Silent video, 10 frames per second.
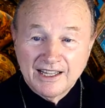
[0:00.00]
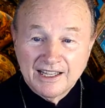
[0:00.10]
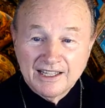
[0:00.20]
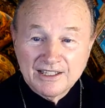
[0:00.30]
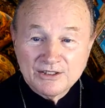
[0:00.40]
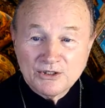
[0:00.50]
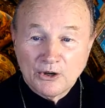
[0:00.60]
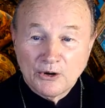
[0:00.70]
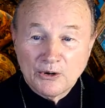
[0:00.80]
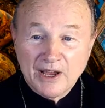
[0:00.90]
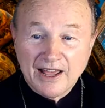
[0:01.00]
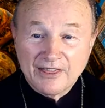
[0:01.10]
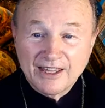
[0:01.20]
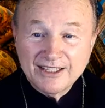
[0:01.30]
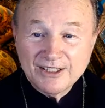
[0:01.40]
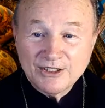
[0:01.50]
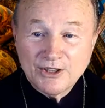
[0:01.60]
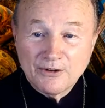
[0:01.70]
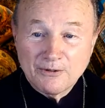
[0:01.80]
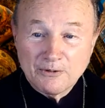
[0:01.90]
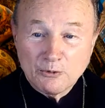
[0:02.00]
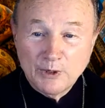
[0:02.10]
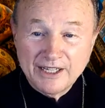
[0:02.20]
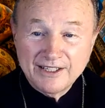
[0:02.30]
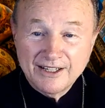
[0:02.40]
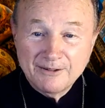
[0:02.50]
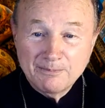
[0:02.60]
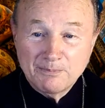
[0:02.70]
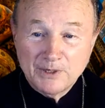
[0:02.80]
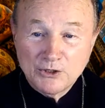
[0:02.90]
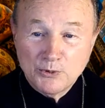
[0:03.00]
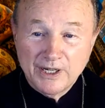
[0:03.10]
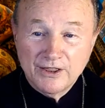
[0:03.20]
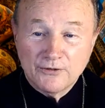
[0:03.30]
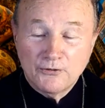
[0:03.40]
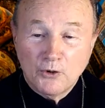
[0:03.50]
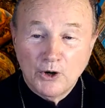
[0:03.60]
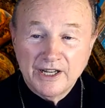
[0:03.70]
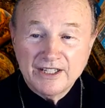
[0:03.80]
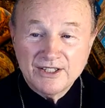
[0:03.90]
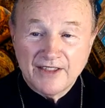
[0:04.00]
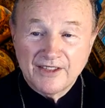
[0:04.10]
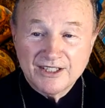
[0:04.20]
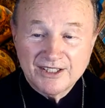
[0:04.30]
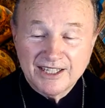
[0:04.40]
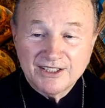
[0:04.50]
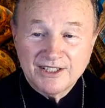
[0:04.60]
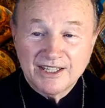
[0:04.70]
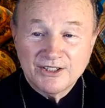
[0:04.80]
So this is written between the 40s and the 60s